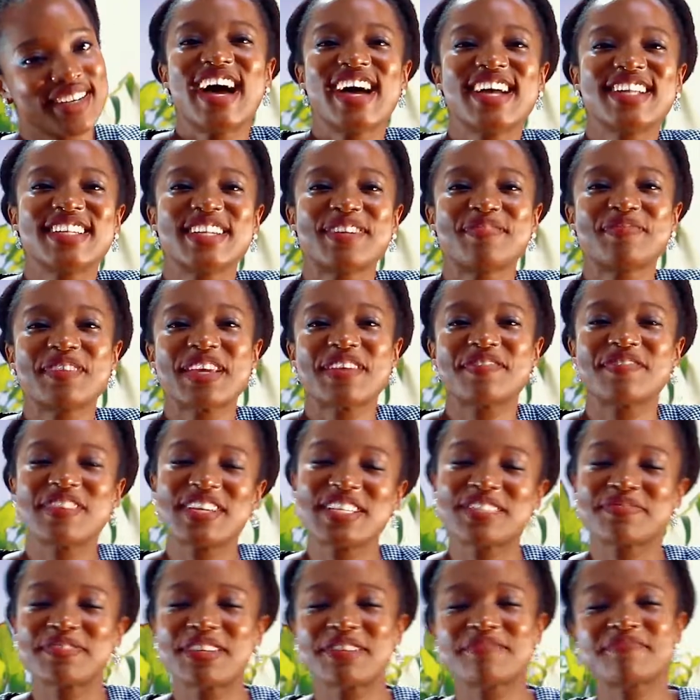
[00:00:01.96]
and I'm the
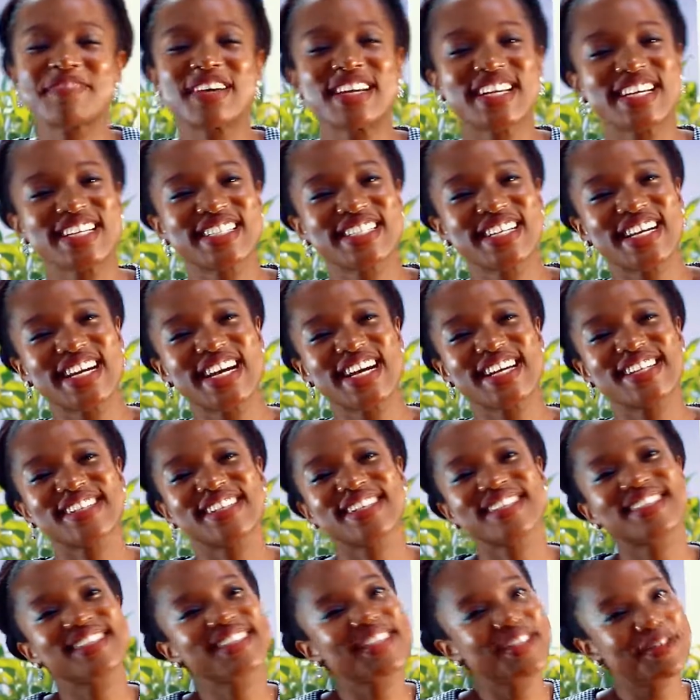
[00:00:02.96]
investment manager at
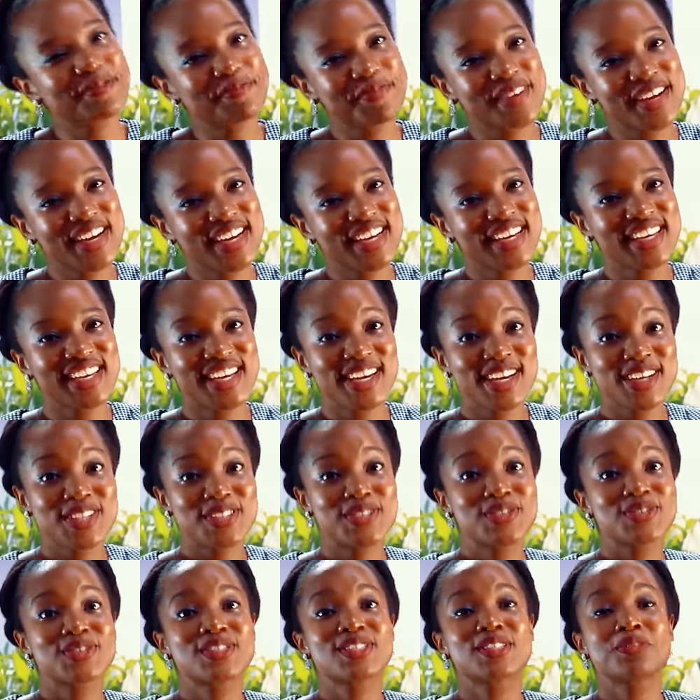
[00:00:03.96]
ASIGMA, here
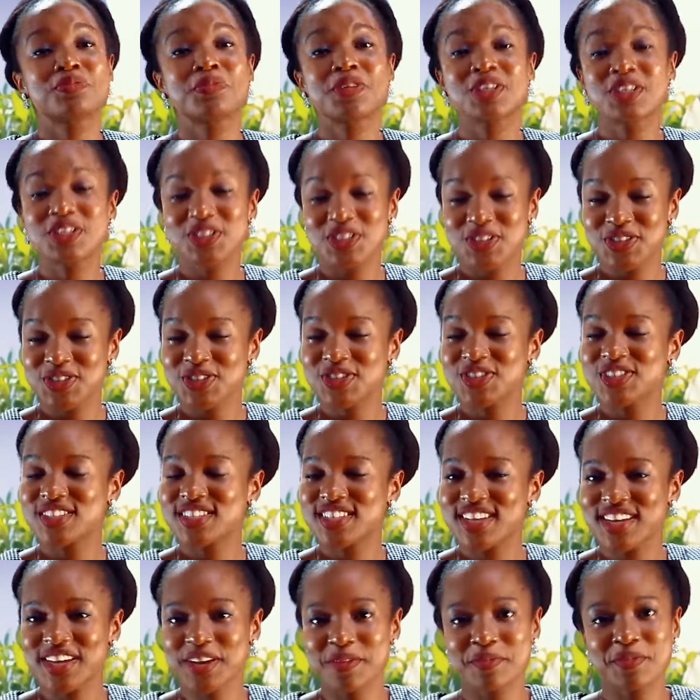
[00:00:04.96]
to speak to you
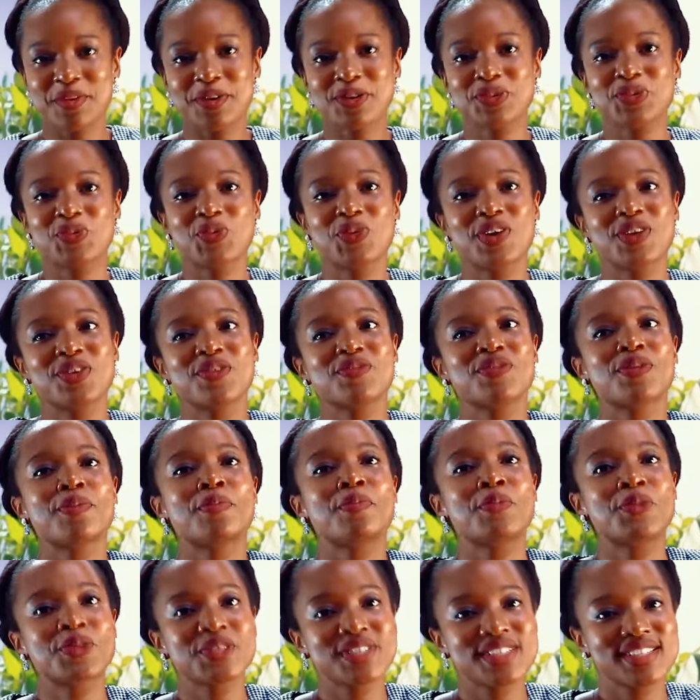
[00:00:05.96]
today about one of the
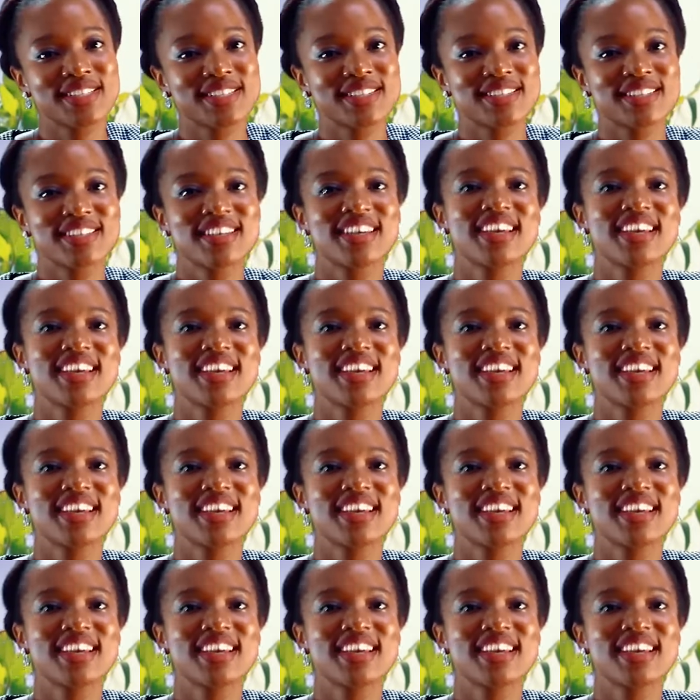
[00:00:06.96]
most